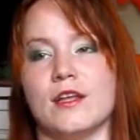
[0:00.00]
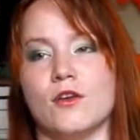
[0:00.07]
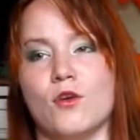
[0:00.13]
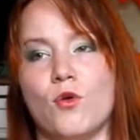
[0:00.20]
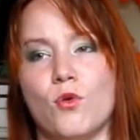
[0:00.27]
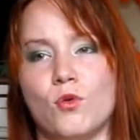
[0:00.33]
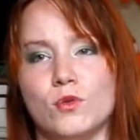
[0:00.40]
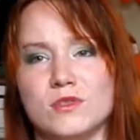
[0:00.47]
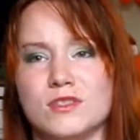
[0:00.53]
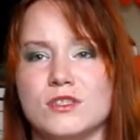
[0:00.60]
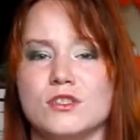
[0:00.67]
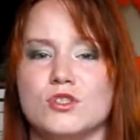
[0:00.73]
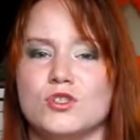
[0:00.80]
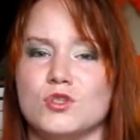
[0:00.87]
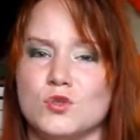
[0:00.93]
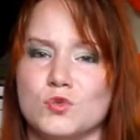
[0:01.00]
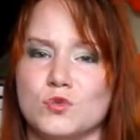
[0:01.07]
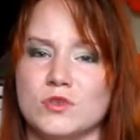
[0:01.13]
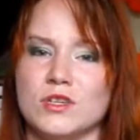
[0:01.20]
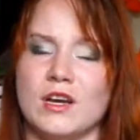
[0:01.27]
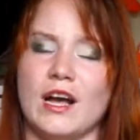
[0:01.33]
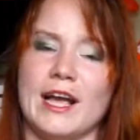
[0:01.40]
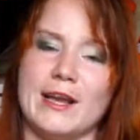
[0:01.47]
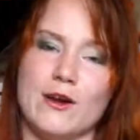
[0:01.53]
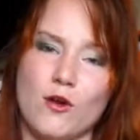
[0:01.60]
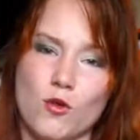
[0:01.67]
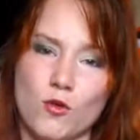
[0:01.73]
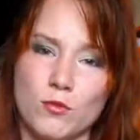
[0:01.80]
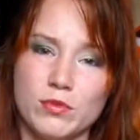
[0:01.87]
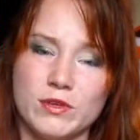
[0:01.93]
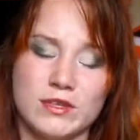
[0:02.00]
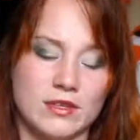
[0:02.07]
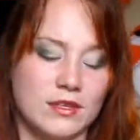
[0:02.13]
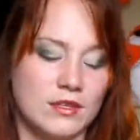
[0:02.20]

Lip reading: getting cold soon, I hope.